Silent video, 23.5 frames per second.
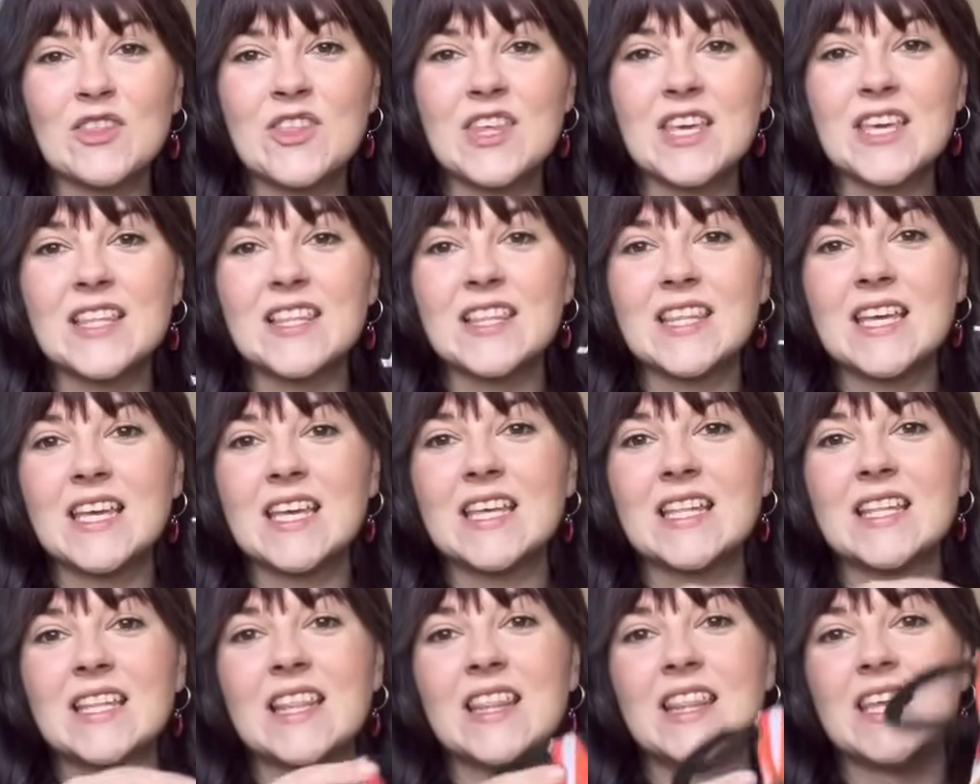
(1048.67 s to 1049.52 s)
This
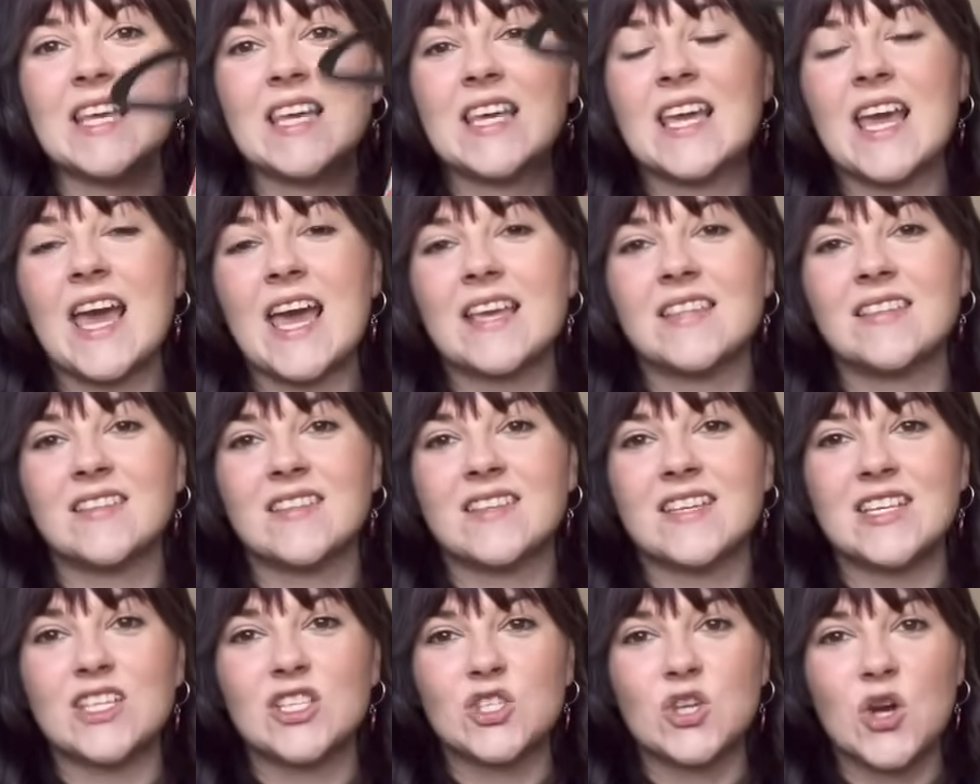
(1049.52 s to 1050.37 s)
is the
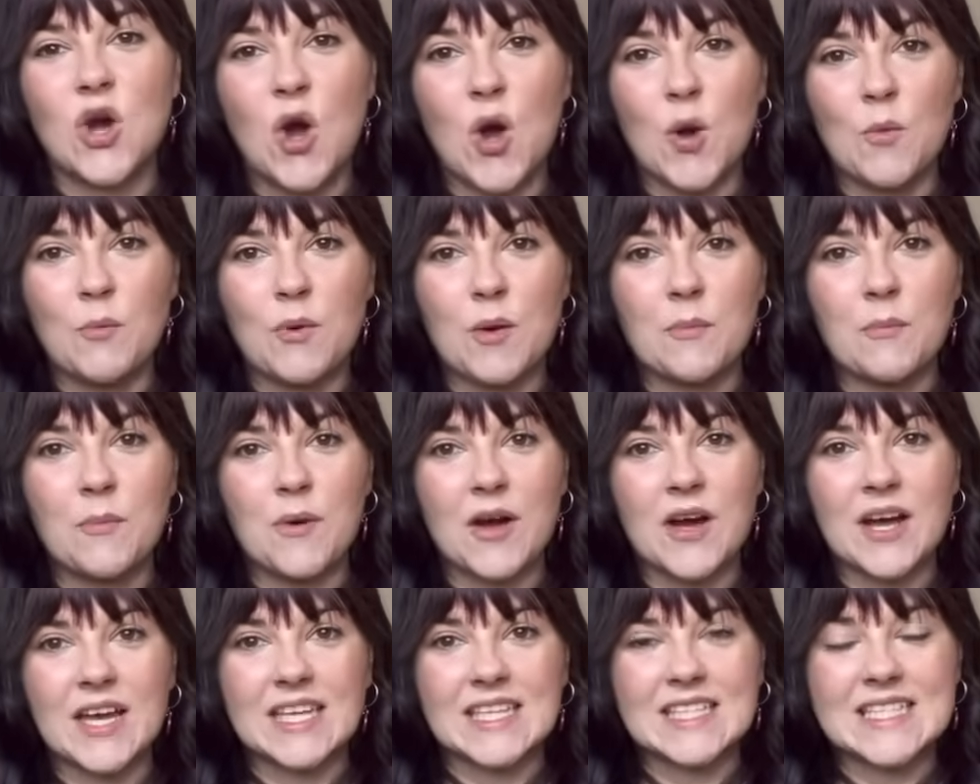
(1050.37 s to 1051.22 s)
Esti top
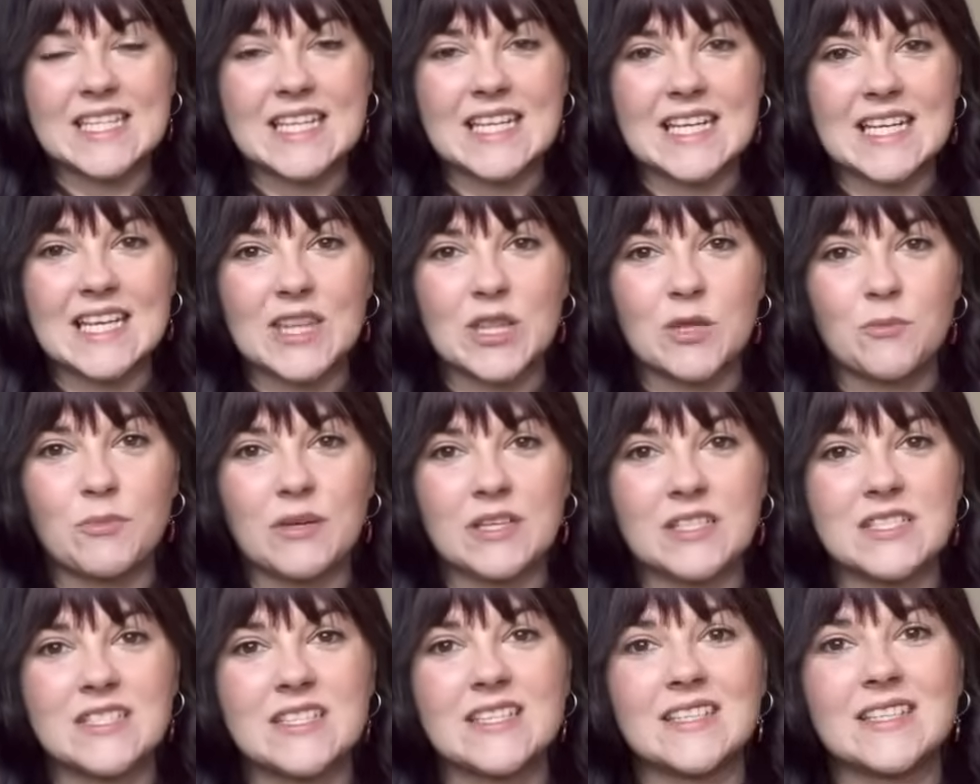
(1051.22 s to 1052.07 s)
by Tilly and the
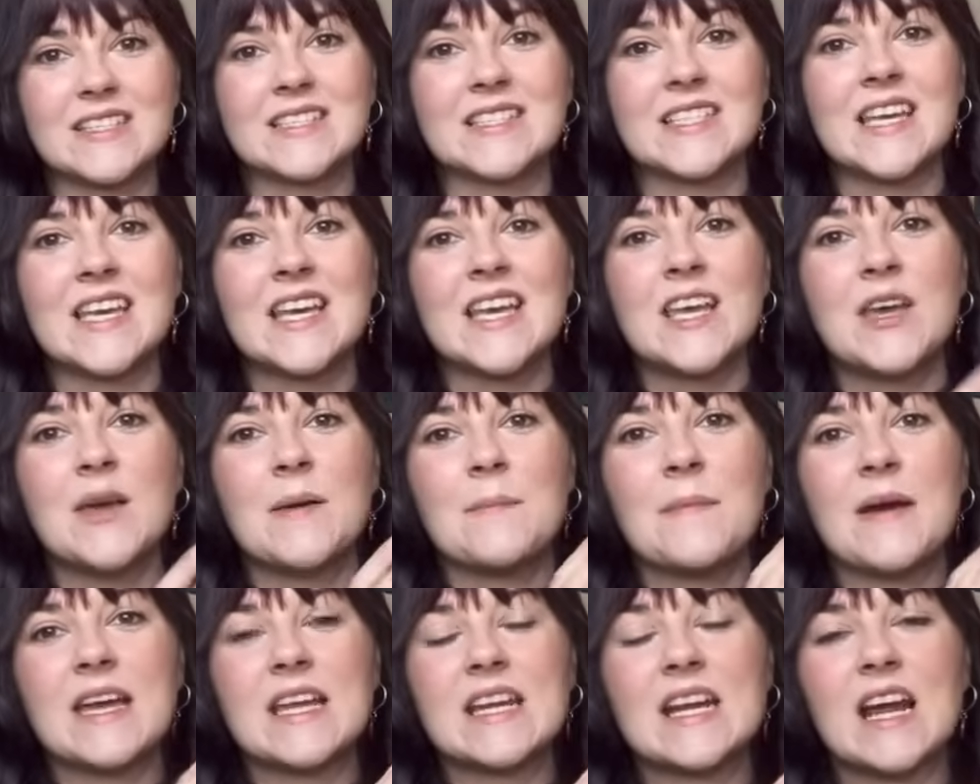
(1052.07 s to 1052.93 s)
Buttons,
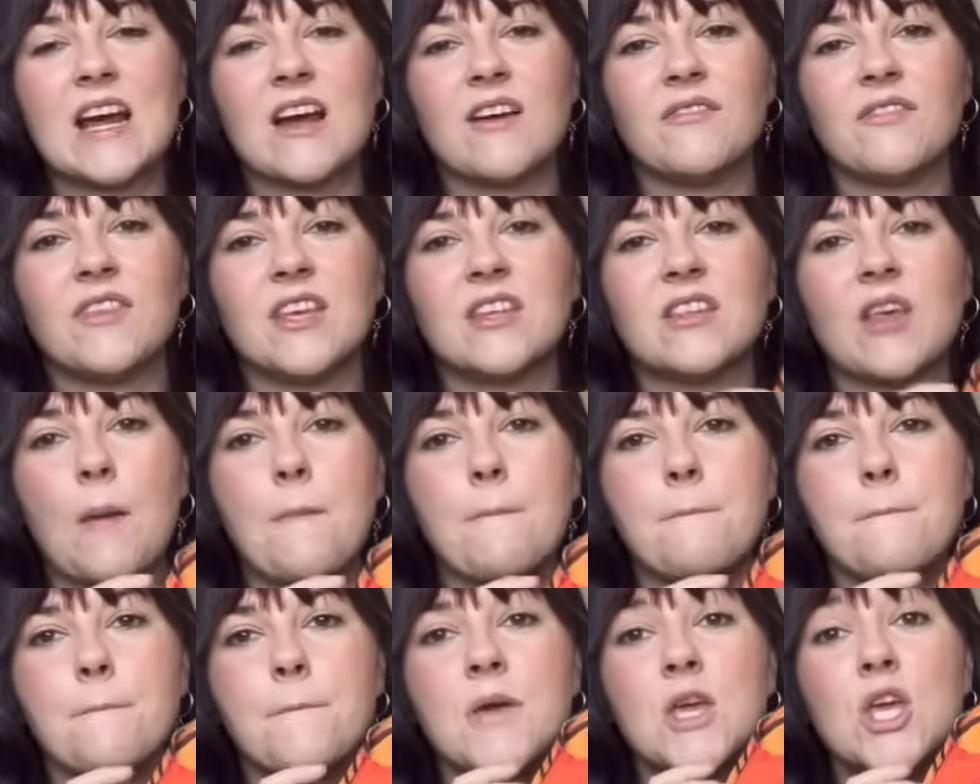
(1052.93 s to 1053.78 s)
made out of this
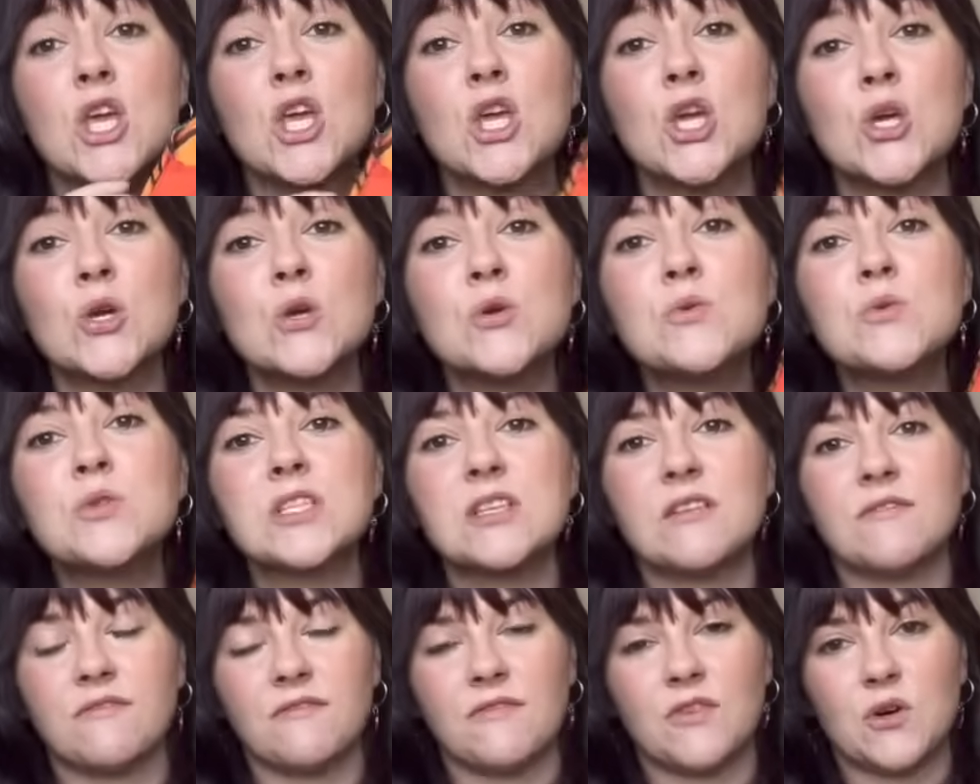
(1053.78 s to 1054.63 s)

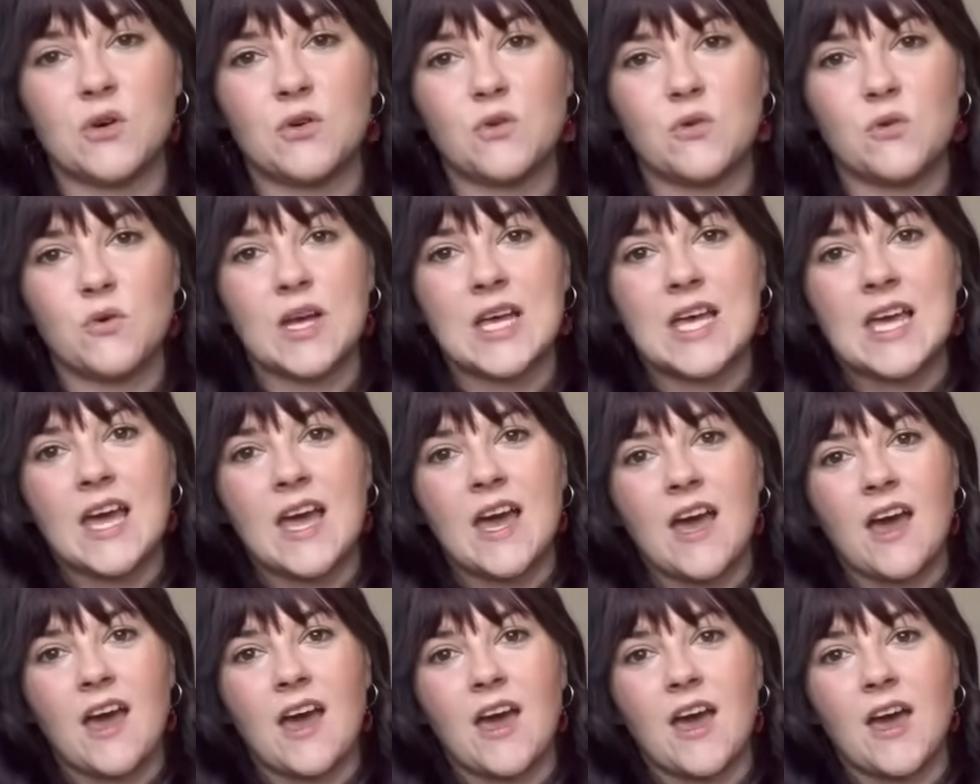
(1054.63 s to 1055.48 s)
beautiful
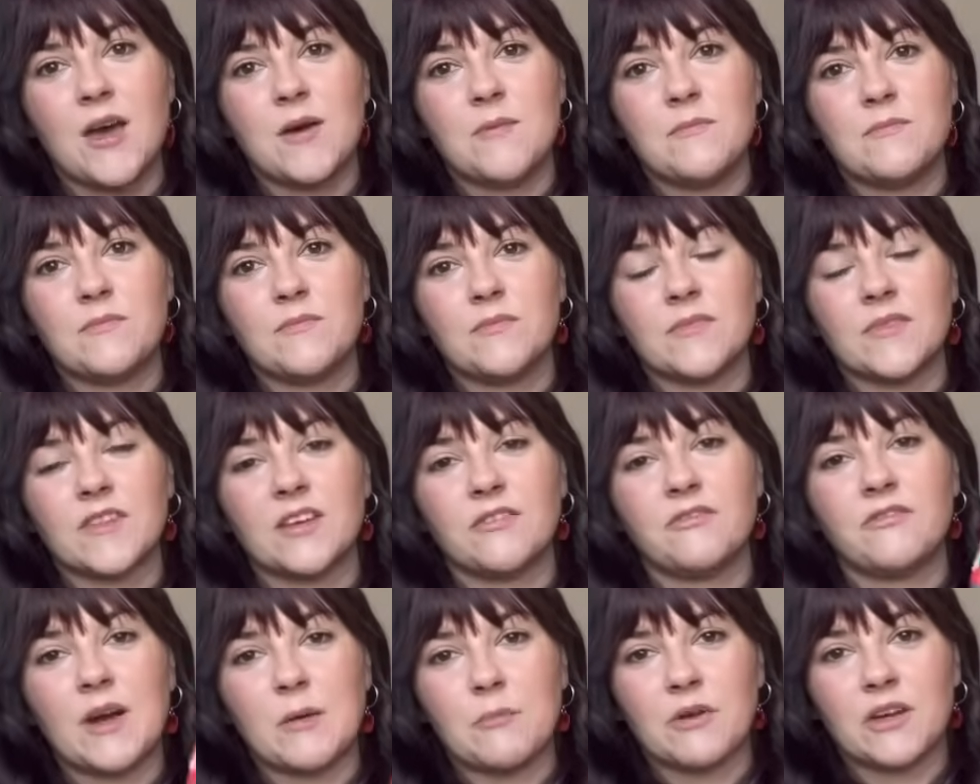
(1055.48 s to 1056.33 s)

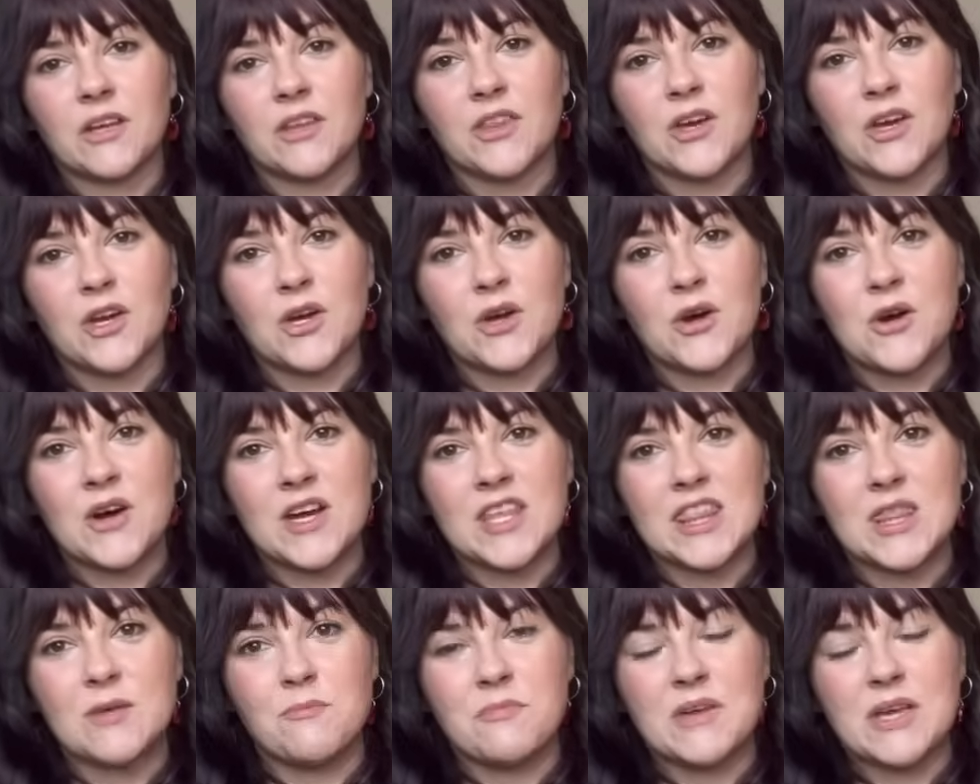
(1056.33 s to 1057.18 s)
fabric that I got
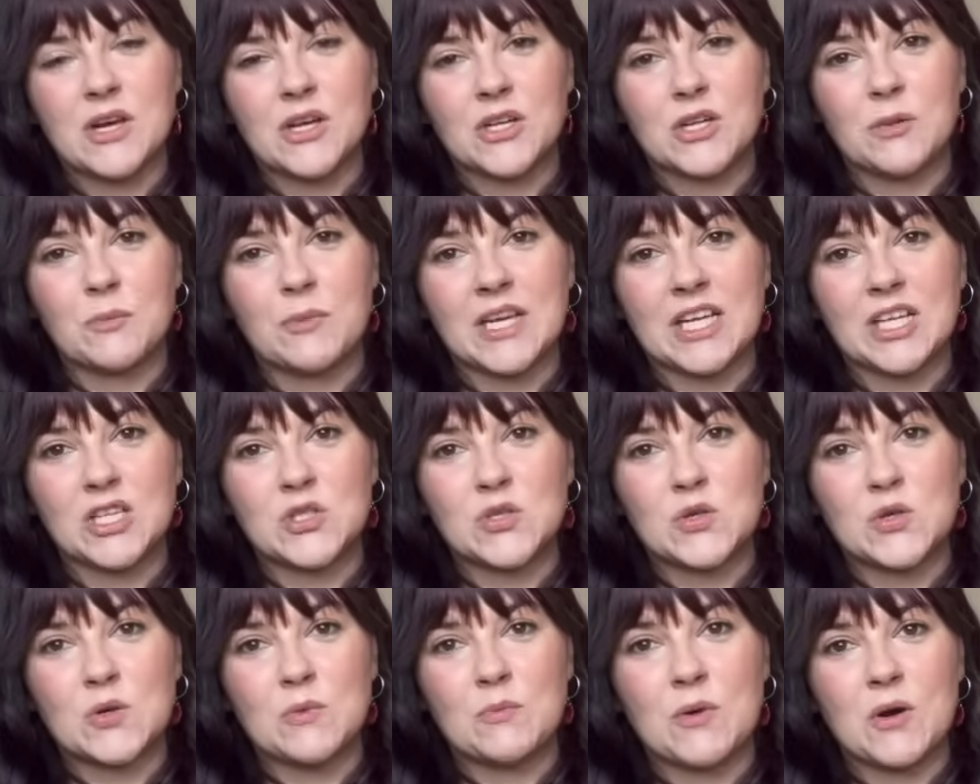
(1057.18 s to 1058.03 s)
in the Beyond the Pink
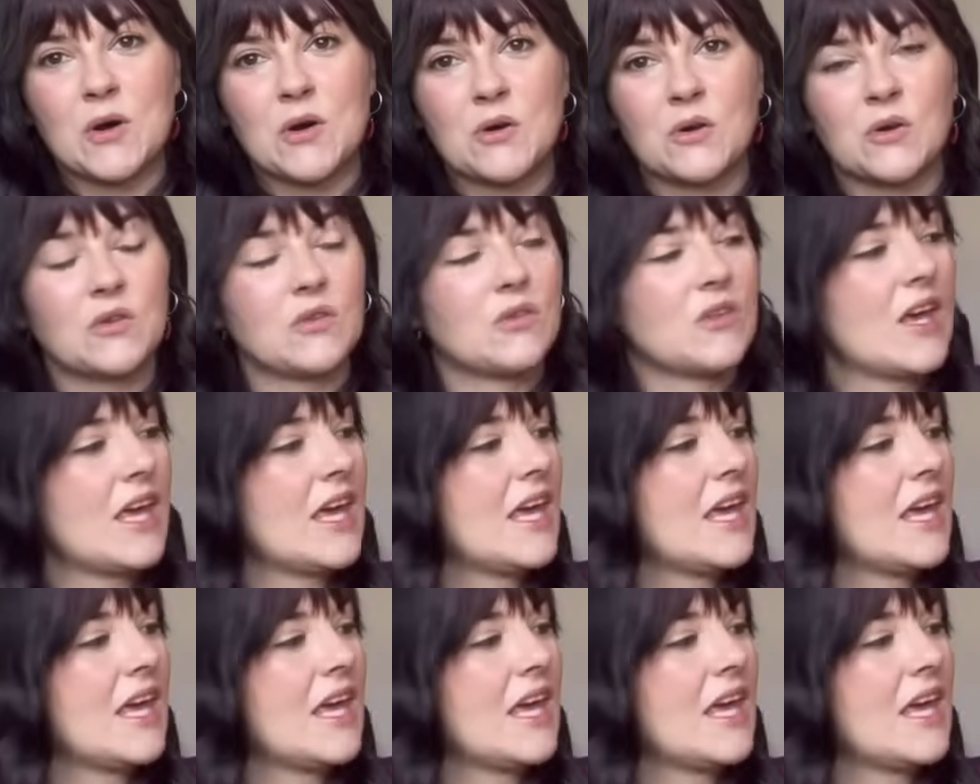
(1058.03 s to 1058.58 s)
Door box.